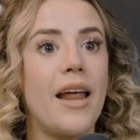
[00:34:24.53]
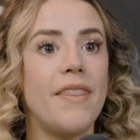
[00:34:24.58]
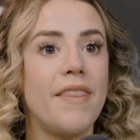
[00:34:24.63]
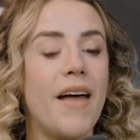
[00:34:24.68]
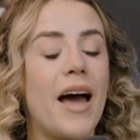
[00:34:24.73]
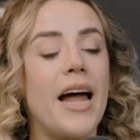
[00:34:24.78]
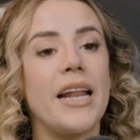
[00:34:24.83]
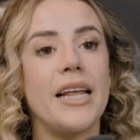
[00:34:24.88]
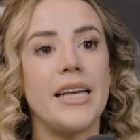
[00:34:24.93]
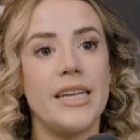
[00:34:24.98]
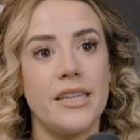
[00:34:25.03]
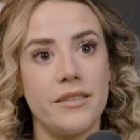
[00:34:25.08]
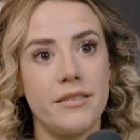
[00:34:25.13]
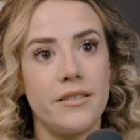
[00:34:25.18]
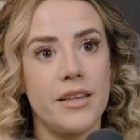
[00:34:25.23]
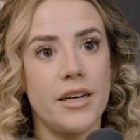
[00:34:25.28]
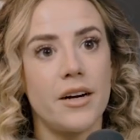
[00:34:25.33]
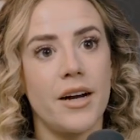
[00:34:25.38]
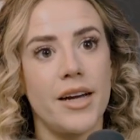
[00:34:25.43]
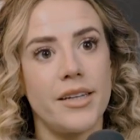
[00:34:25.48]
and that
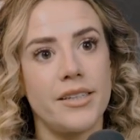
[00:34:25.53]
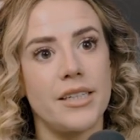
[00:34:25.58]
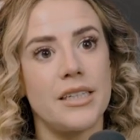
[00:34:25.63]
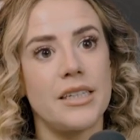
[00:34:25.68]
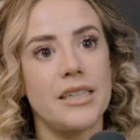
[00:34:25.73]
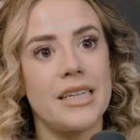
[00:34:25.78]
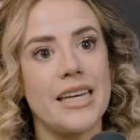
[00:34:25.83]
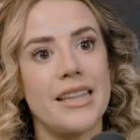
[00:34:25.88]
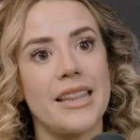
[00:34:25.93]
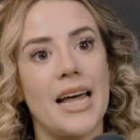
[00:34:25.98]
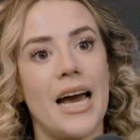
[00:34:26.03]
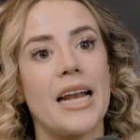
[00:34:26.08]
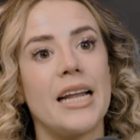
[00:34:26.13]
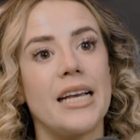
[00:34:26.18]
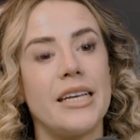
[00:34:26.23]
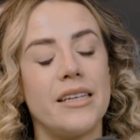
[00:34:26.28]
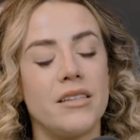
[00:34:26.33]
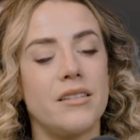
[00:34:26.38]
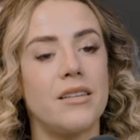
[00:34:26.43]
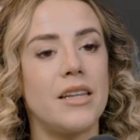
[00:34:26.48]
is their identity and that
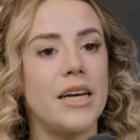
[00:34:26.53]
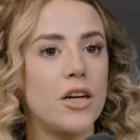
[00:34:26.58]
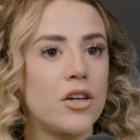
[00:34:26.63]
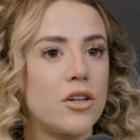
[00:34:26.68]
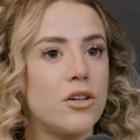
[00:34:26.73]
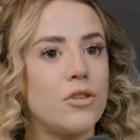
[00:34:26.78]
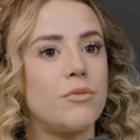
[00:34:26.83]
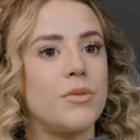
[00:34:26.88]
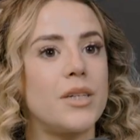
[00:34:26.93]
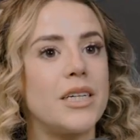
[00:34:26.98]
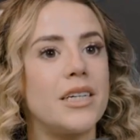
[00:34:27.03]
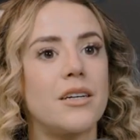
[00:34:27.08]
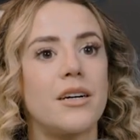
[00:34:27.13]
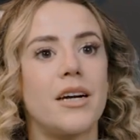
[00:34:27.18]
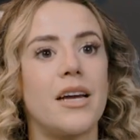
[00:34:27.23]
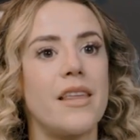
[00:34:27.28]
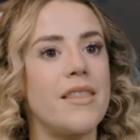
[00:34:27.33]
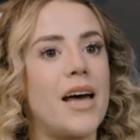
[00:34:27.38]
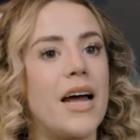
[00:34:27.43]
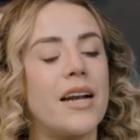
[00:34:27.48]
is their career,
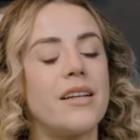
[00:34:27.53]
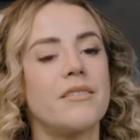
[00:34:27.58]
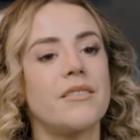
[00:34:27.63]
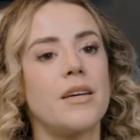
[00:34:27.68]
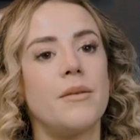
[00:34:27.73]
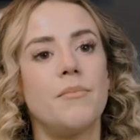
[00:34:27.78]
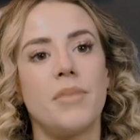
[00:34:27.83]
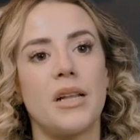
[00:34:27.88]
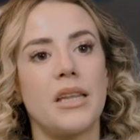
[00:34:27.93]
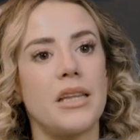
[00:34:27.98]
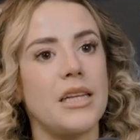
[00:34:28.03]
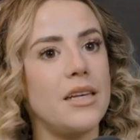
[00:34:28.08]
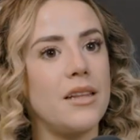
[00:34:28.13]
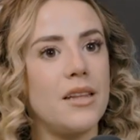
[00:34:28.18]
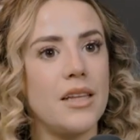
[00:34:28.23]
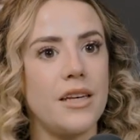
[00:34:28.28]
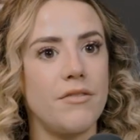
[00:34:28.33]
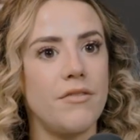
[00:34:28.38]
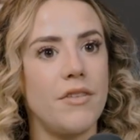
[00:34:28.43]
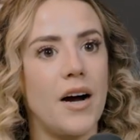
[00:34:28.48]
and that is
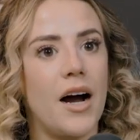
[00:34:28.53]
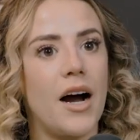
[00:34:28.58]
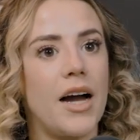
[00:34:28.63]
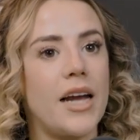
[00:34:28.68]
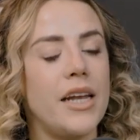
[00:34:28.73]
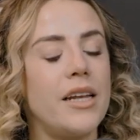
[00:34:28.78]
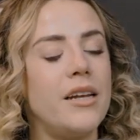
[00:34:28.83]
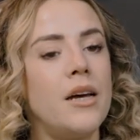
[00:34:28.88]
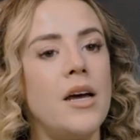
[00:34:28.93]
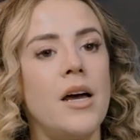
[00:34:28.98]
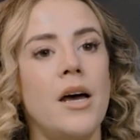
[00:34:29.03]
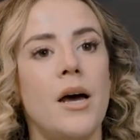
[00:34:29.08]
completely fine.